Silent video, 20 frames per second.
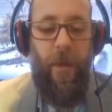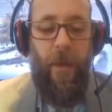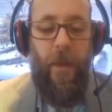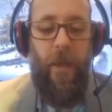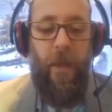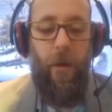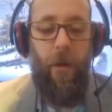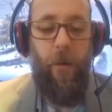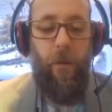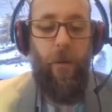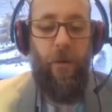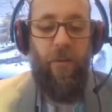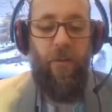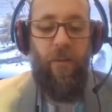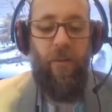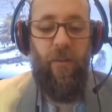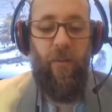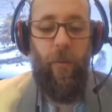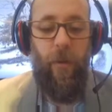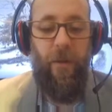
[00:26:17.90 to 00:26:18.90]
He was
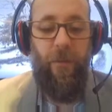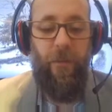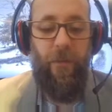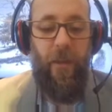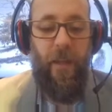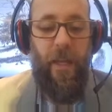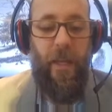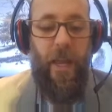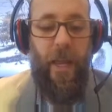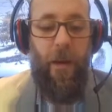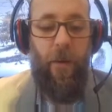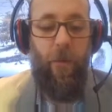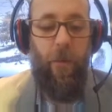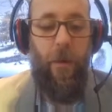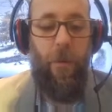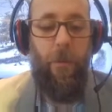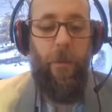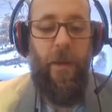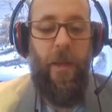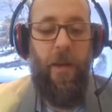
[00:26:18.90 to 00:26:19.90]
swiftly and
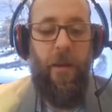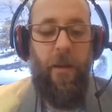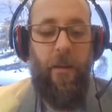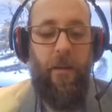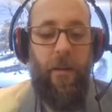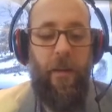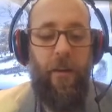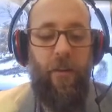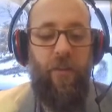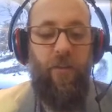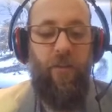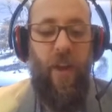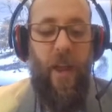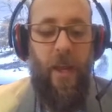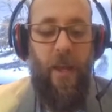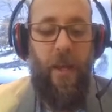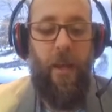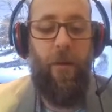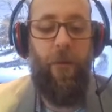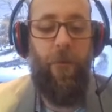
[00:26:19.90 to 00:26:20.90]
repeatedly
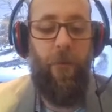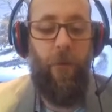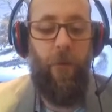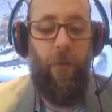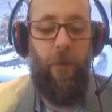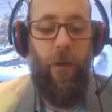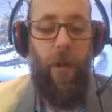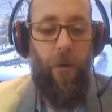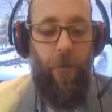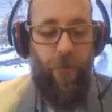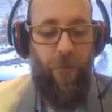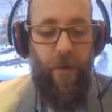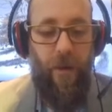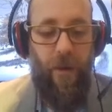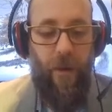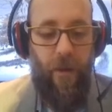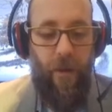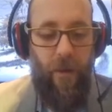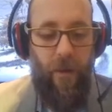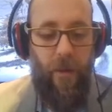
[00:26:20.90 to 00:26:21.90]
shaken for
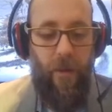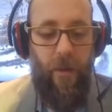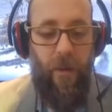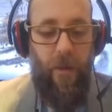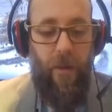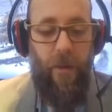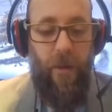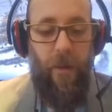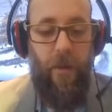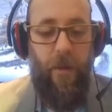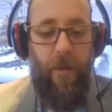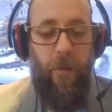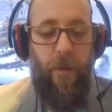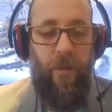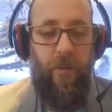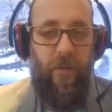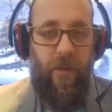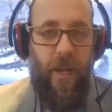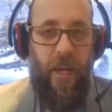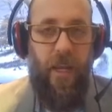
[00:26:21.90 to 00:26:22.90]
loafing. That
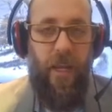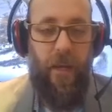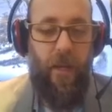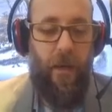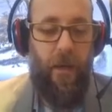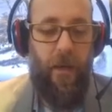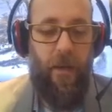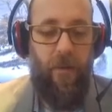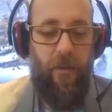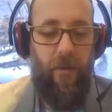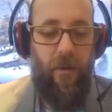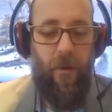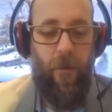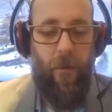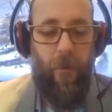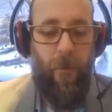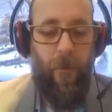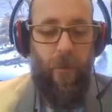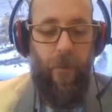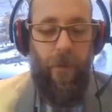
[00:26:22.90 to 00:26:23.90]
means taking it easy.
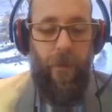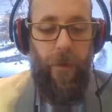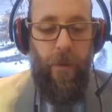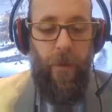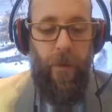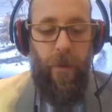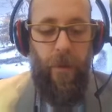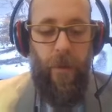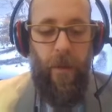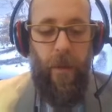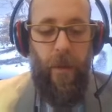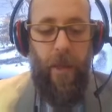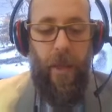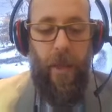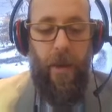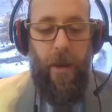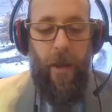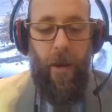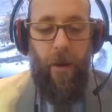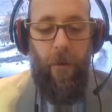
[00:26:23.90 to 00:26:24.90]

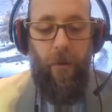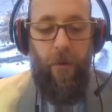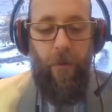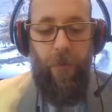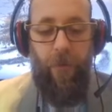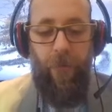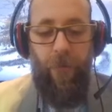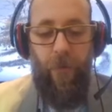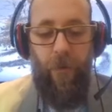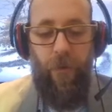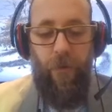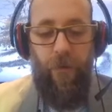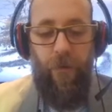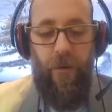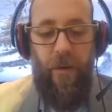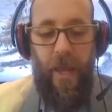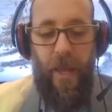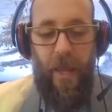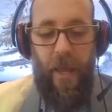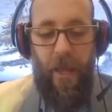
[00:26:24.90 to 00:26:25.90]
And ere the first
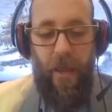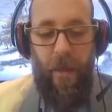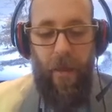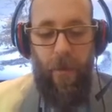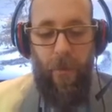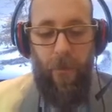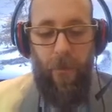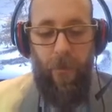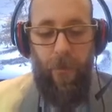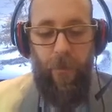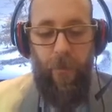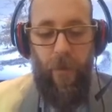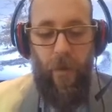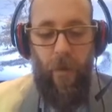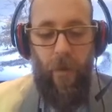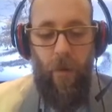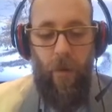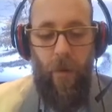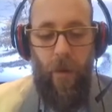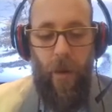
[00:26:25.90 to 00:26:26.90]
day
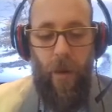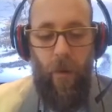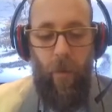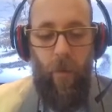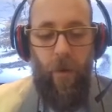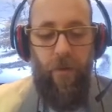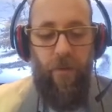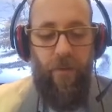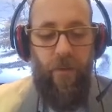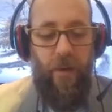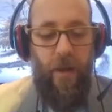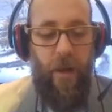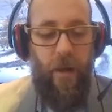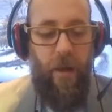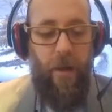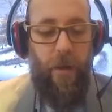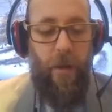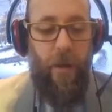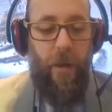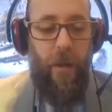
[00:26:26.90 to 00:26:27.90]
uh, was
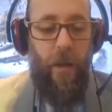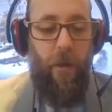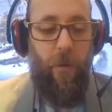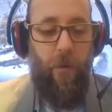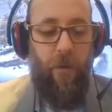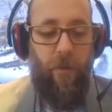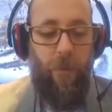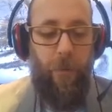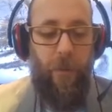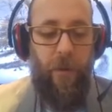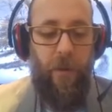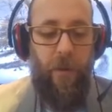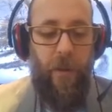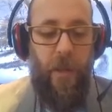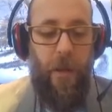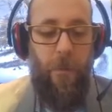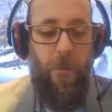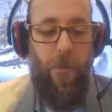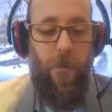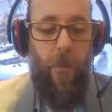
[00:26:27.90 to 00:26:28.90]
done, he was
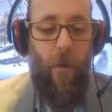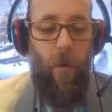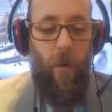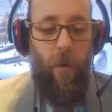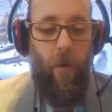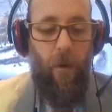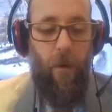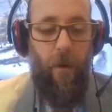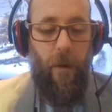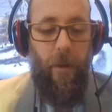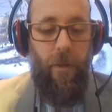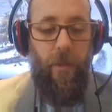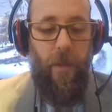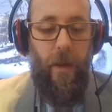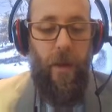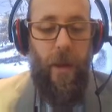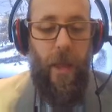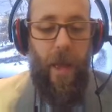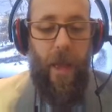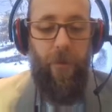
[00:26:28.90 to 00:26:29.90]
pulling more
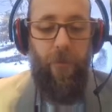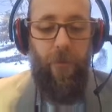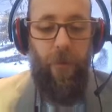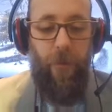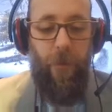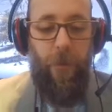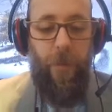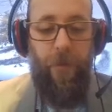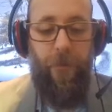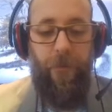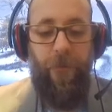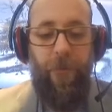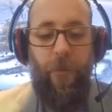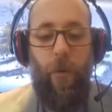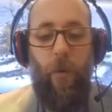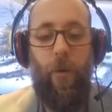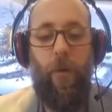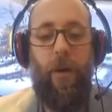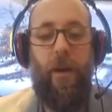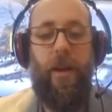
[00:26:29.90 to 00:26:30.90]
than ever
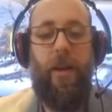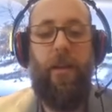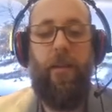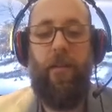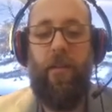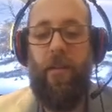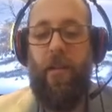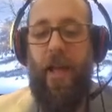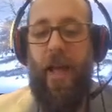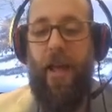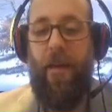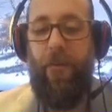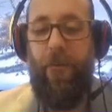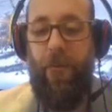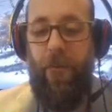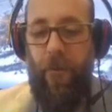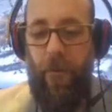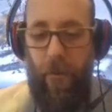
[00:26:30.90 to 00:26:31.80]
before in his life.